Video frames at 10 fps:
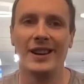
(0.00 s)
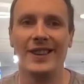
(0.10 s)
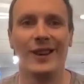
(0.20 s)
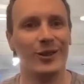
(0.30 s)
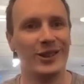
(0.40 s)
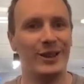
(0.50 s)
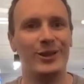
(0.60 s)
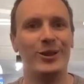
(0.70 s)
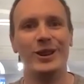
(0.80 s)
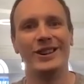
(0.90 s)
And then obviously a
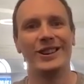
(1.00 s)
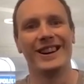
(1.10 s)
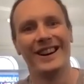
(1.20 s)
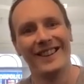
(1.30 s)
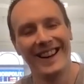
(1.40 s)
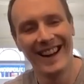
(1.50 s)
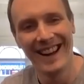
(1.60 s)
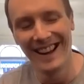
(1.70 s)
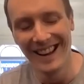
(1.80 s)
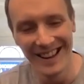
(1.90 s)
few years ago,
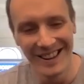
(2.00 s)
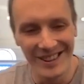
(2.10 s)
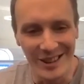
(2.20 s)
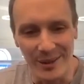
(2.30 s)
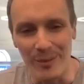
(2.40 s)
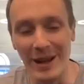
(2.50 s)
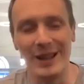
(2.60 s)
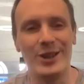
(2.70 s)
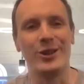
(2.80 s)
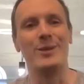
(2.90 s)
set up the
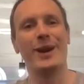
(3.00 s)
Million Tree